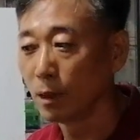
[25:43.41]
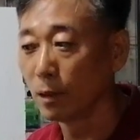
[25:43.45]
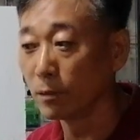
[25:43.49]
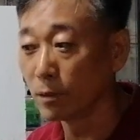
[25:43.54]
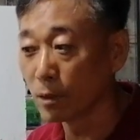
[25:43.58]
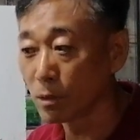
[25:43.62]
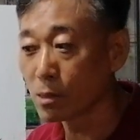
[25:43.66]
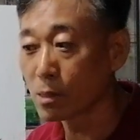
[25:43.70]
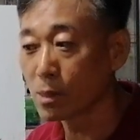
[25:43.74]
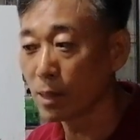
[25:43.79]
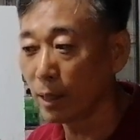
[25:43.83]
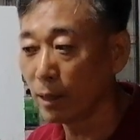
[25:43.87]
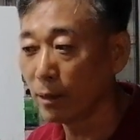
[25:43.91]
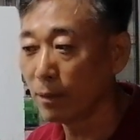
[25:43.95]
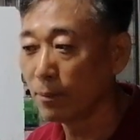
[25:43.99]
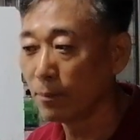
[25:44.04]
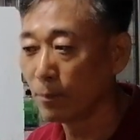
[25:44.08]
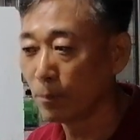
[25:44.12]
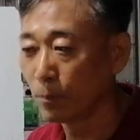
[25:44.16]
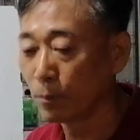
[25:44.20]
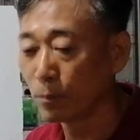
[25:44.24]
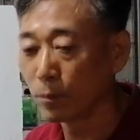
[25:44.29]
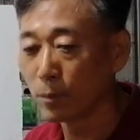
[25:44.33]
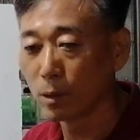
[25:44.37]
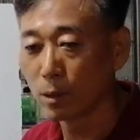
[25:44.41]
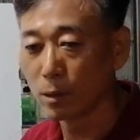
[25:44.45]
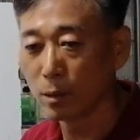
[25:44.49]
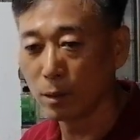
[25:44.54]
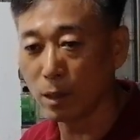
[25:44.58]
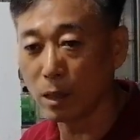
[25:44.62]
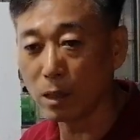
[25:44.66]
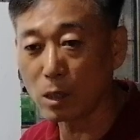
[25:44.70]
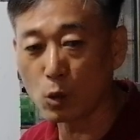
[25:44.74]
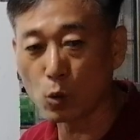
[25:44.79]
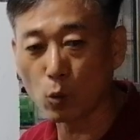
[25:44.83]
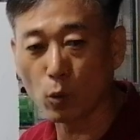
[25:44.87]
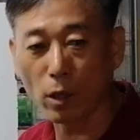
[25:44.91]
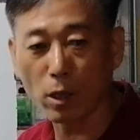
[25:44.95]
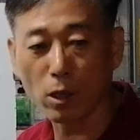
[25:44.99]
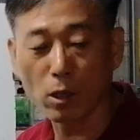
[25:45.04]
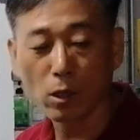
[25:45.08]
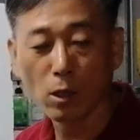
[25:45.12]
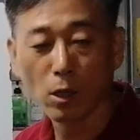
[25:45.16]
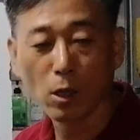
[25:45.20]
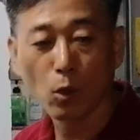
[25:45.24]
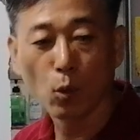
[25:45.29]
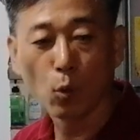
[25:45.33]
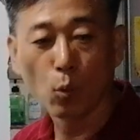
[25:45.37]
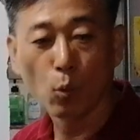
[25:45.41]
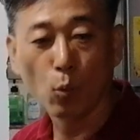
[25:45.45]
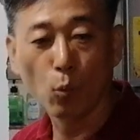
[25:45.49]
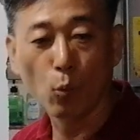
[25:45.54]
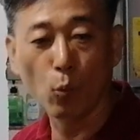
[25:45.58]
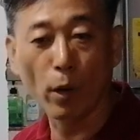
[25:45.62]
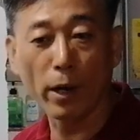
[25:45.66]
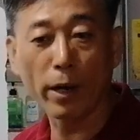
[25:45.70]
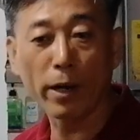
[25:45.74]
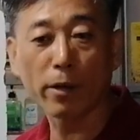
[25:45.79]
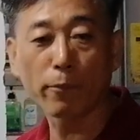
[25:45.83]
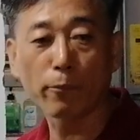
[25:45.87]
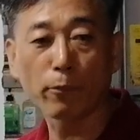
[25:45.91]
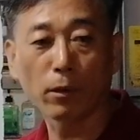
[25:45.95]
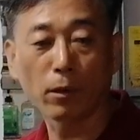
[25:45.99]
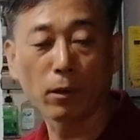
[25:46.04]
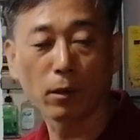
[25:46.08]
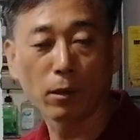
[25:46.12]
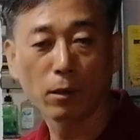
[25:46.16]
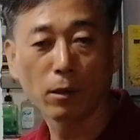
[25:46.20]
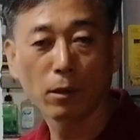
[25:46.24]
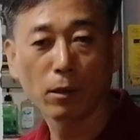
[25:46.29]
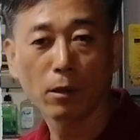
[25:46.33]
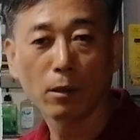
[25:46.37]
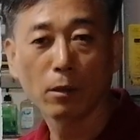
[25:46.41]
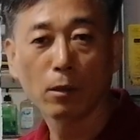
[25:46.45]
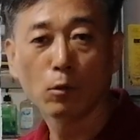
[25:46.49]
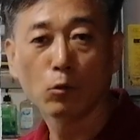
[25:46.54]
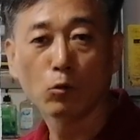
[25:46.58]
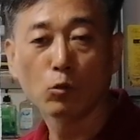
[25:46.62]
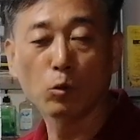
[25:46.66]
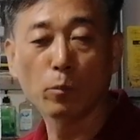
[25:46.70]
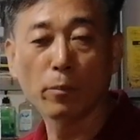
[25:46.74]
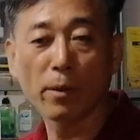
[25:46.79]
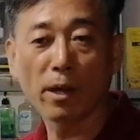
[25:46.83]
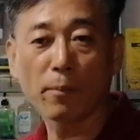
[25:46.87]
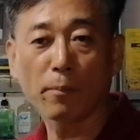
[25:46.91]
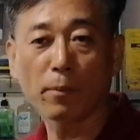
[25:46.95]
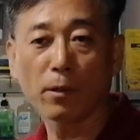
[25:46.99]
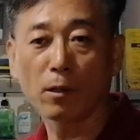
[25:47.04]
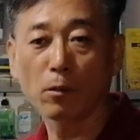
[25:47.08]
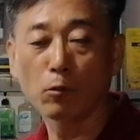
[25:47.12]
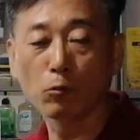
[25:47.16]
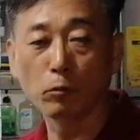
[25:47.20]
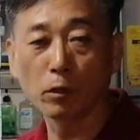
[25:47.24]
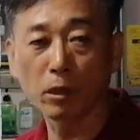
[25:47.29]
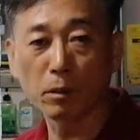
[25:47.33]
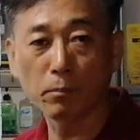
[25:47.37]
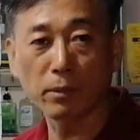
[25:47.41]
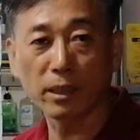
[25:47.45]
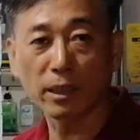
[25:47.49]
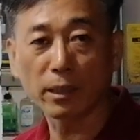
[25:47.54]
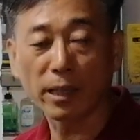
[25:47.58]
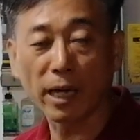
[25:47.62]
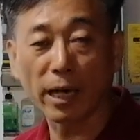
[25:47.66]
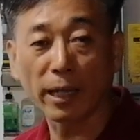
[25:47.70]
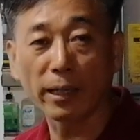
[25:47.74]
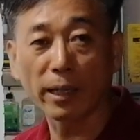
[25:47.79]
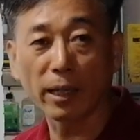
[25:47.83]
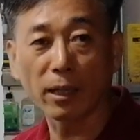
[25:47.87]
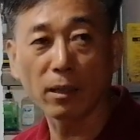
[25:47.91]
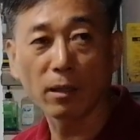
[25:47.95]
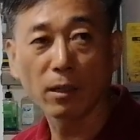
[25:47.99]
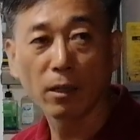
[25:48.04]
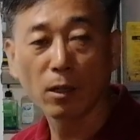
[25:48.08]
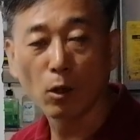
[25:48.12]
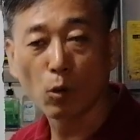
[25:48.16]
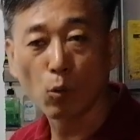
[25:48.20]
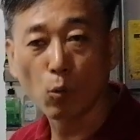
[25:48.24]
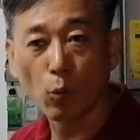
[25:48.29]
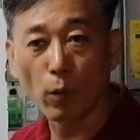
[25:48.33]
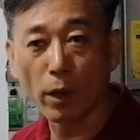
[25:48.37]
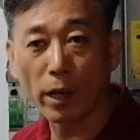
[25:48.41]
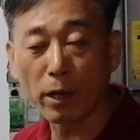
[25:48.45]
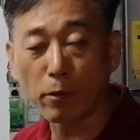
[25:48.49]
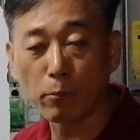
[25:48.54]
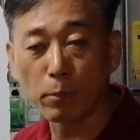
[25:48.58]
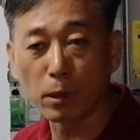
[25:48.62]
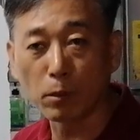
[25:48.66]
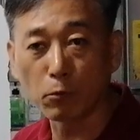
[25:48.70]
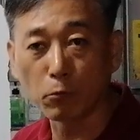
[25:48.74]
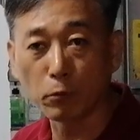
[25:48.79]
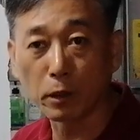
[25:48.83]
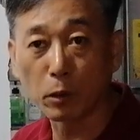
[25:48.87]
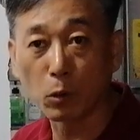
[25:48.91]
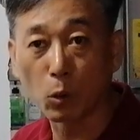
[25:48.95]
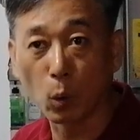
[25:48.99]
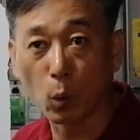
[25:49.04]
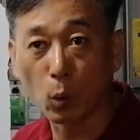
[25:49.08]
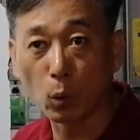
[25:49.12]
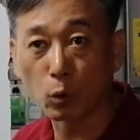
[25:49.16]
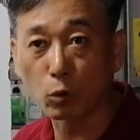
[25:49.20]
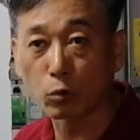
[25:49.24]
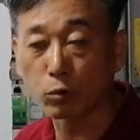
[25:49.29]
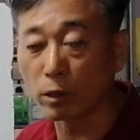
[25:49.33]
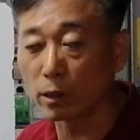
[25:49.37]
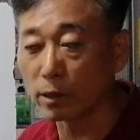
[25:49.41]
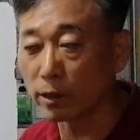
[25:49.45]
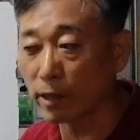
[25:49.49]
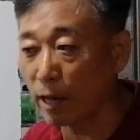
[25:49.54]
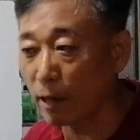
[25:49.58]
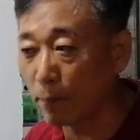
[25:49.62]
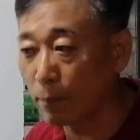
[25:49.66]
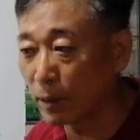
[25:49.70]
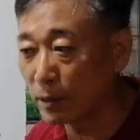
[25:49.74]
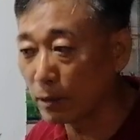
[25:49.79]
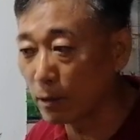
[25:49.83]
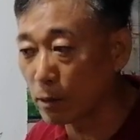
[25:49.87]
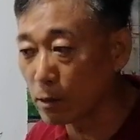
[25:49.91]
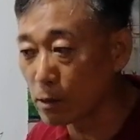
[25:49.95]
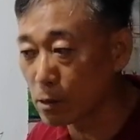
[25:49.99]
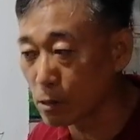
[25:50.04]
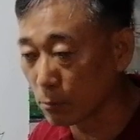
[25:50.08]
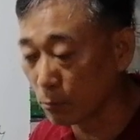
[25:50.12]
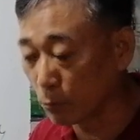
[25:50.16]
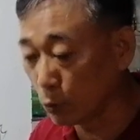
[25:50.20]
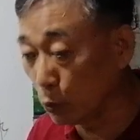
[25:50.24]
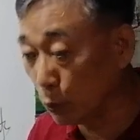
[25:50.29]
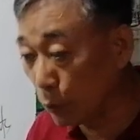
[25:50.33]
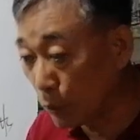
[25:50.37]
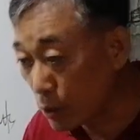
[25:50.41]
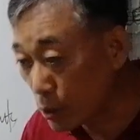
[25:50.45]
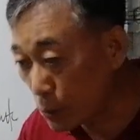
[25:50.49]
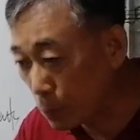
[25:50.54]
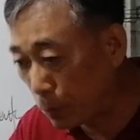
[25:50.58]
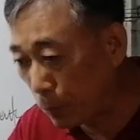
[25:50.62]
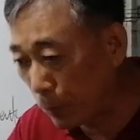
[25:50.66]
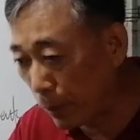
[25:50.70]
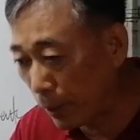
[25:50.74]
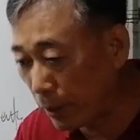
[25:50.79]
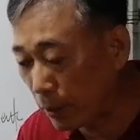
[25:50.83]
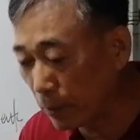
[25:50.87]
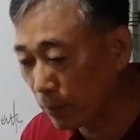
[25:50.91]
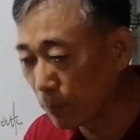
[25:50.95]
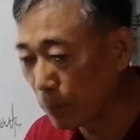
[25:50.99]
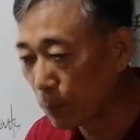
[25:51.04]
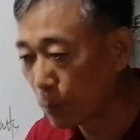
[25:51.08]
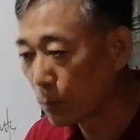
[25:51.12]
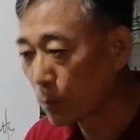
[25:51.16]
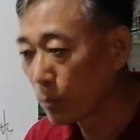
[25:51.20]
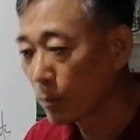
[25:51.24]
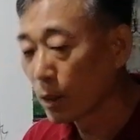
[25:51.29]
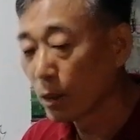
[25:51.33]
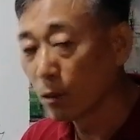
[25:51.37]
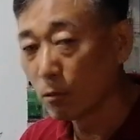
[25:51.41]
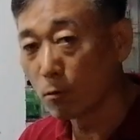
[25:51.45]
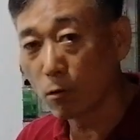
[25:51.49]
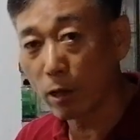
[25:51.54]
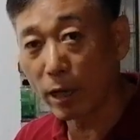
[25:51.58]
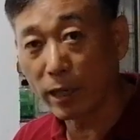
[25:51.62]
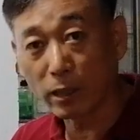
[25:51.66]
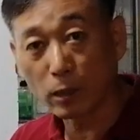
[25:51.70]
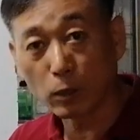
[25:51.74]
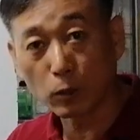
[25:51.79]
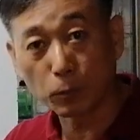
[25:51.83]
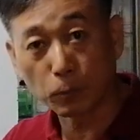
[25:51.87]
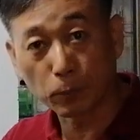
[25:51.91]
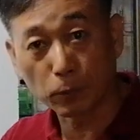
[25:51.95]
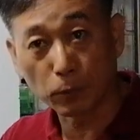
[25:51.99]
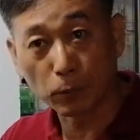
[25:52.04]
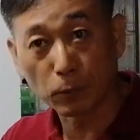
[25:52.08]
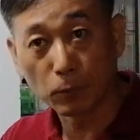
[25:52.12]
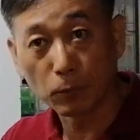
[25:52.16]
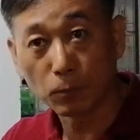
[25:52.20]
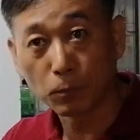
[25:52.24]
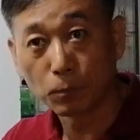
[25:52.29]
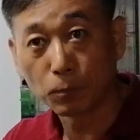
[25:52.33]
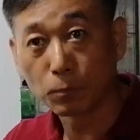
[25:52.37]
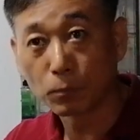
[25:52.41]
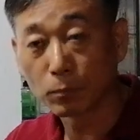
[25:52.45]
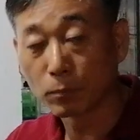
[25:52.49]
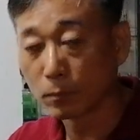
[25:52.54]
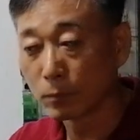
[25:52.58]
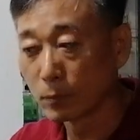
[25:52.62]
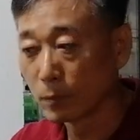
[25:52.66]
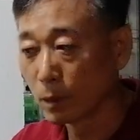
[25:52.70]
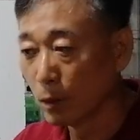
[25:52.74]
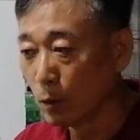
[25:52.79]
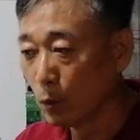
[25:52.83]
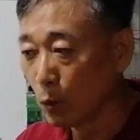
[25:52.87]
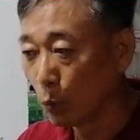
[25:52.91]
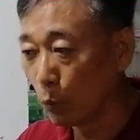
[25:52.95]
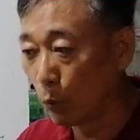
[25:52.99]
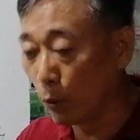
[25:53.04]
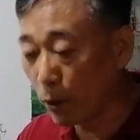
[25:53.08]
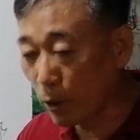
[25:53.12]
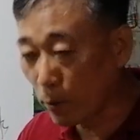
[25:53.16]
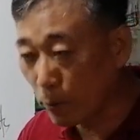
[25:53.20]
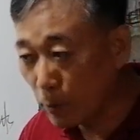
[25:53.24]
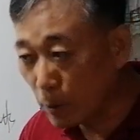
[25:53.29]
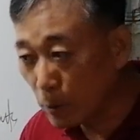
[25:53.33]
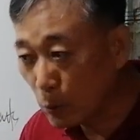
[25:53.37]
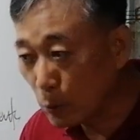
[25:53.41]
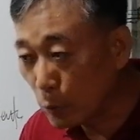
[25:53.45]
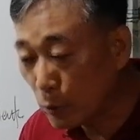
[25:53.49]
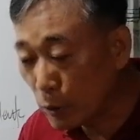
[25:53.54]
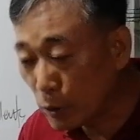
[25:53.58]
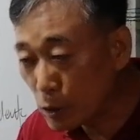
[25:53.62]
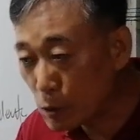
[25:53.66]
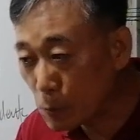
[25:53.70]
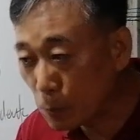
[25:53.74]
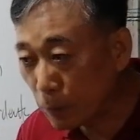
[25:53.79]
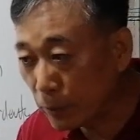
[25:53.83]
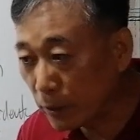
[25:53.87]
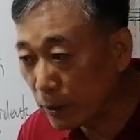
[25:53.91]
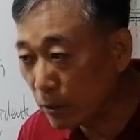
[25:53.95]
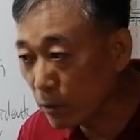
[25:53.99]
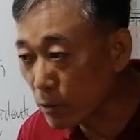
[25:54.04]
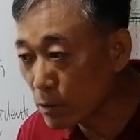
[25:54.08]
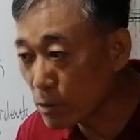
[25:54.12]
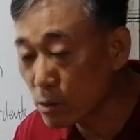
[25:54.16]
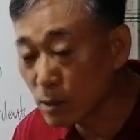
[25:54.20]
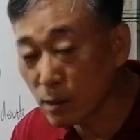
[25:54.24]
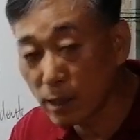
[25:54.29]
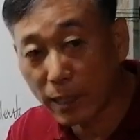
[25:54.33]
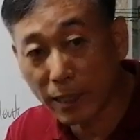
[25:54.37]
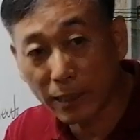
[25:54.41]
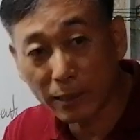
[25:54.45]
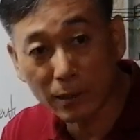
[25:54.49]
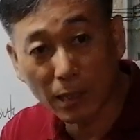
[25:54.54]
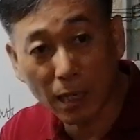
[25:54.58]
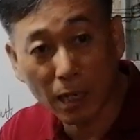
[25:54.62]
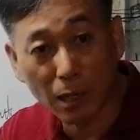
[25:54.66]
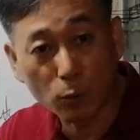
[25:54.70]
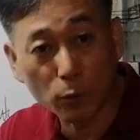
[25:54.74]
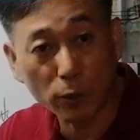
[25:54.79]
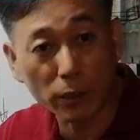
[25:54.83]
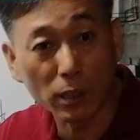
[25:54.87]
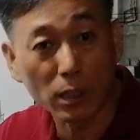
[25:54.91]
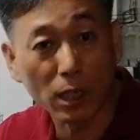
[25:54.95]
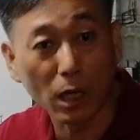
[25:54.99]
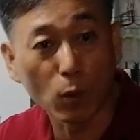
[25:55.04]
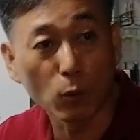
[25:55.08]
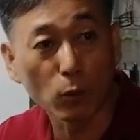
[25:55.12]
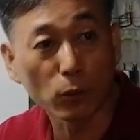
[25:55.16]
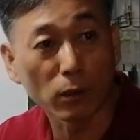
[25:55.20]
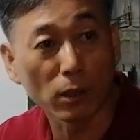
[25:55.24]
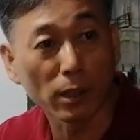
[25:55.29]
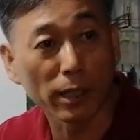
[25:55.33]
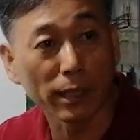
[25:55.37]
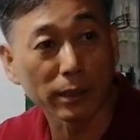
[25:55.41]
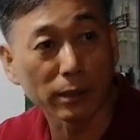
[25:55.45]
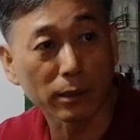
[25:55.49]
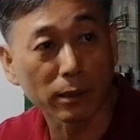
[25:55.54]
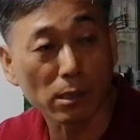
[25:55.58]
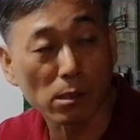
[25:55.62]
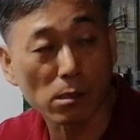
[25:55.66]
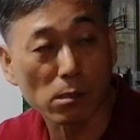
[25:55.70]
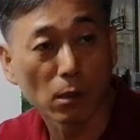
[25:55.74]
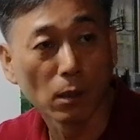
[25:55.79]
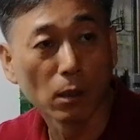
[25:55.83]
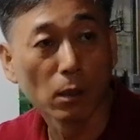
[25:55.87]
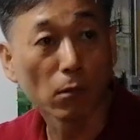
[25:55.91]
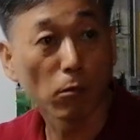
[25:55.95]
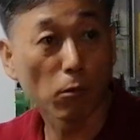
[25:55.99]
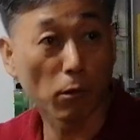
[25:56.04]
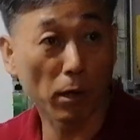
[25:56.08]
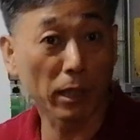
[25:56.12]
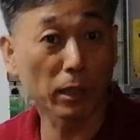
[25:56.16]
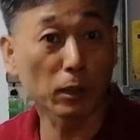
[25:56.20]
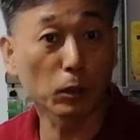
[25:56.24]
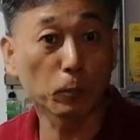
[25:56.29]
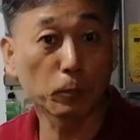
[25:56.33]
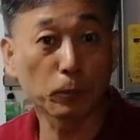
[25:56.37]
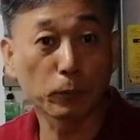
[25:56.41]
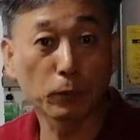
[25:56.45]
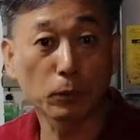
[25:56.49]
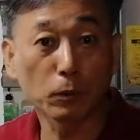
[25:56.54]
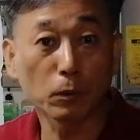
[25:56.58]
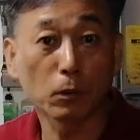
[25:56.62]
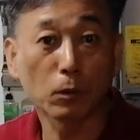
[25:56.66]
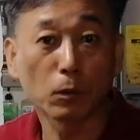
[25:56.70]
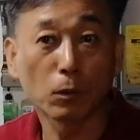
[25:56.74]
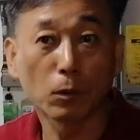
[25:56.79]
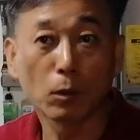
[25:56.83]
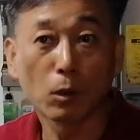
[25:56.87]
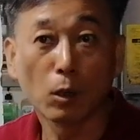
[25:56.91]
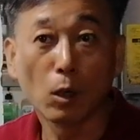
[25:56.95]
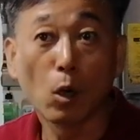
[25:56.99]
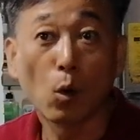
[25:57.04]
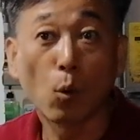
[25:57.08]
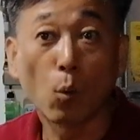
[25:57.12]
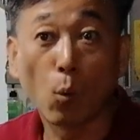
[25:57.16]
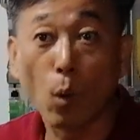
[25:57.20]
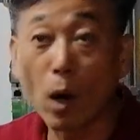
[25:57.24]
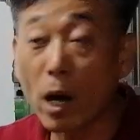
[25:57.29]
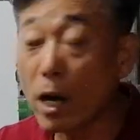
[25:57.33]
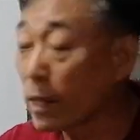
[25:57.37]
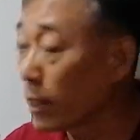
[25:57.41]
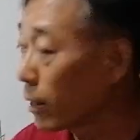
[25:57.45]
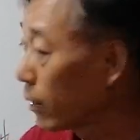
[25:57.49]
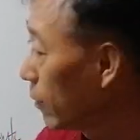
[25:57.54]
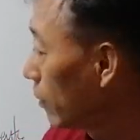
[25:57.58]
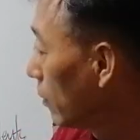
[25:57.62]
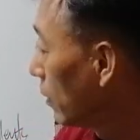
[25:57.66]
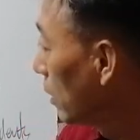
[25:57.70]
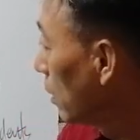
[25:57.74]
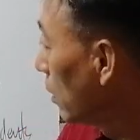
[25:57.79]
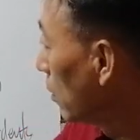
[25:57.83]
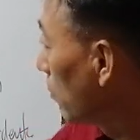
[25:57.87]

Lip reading: Understand? That's why whenever, whomever we meet, and then whenever we go to the evangelism, you explain. Rightful. Whatever you experience now, encounter like this, rightful. Why?